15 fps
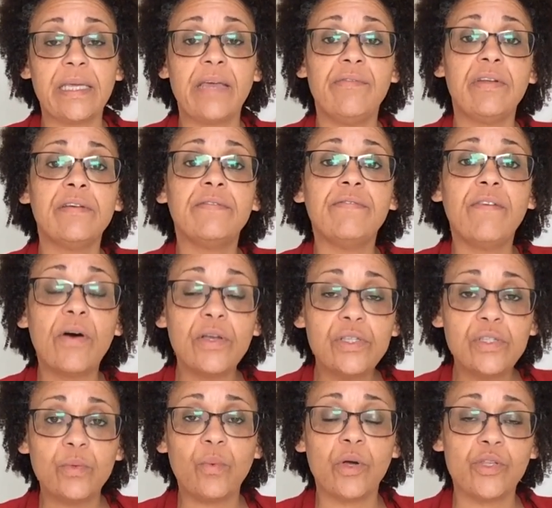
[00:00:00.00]
giving a voice
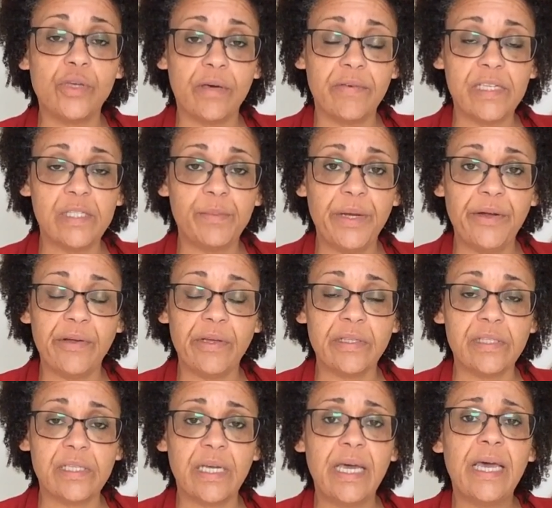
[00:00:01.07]
to what you have experienced